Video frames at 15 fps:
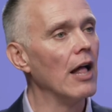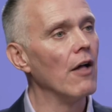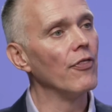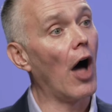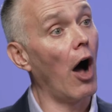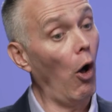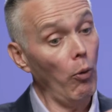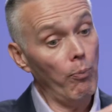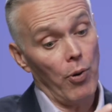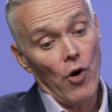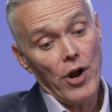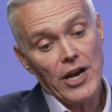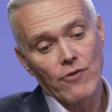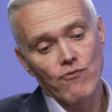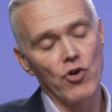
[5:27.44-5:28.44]
The whole
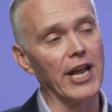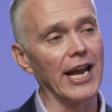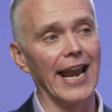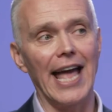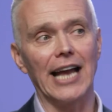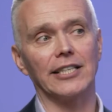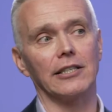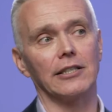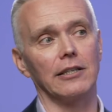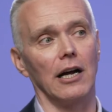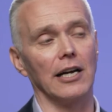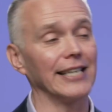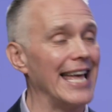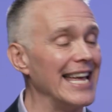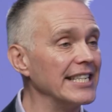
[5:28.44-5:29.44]
point in running an
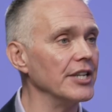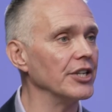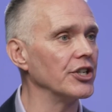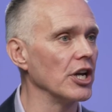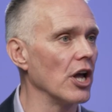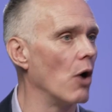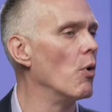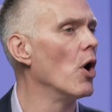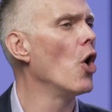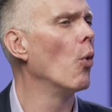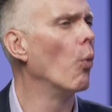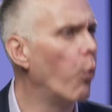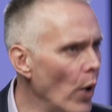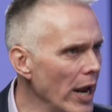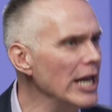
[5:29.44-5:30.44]
exercise isn't to go,
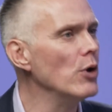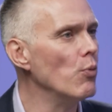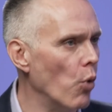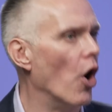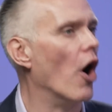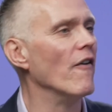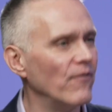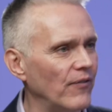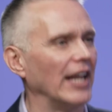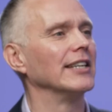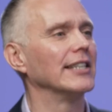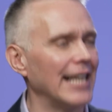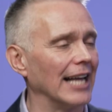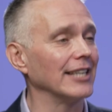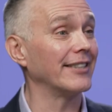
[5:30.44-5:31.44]
we were
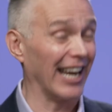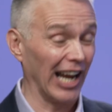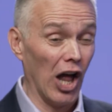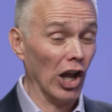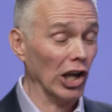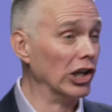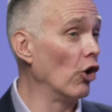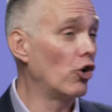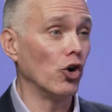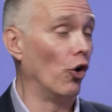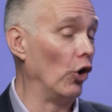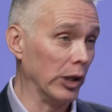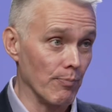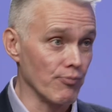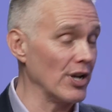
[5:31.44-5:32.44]
fantastic. Look at
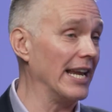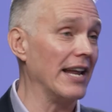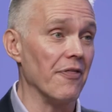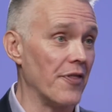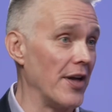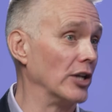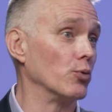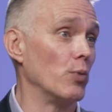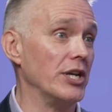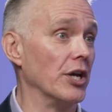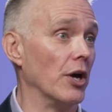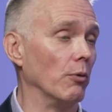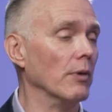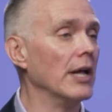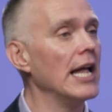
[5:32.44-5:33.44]
all the brilliant things we
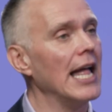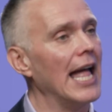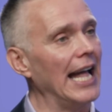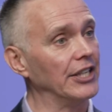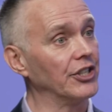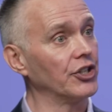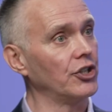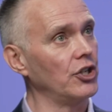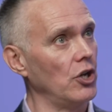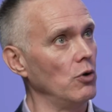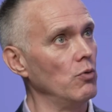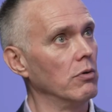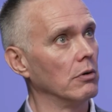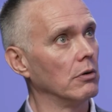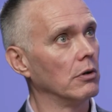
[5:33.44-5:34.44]
do. It's to